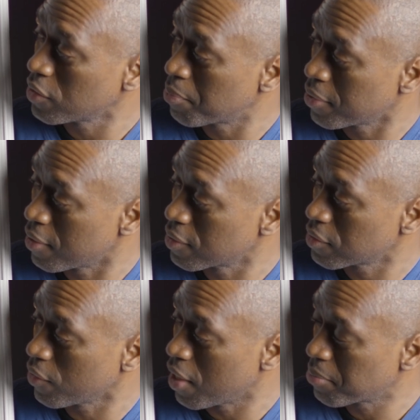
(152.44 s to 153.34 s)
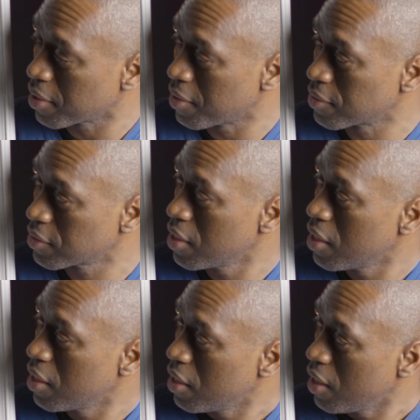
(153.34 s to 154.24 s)
to your parents, grandparents,
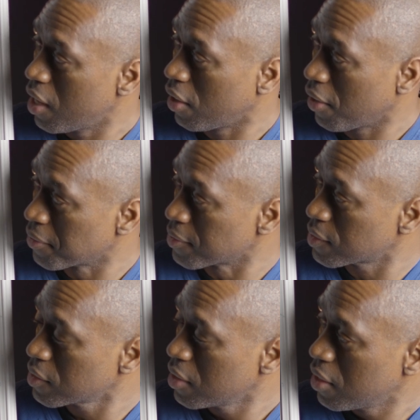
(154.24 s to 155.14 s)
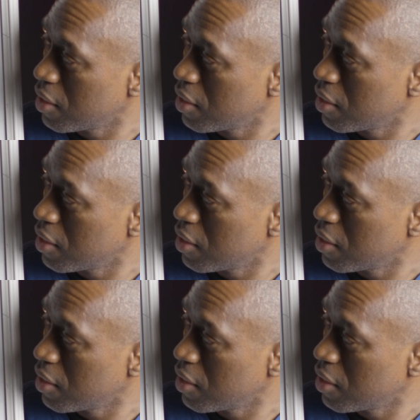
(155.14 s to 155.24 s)
and others?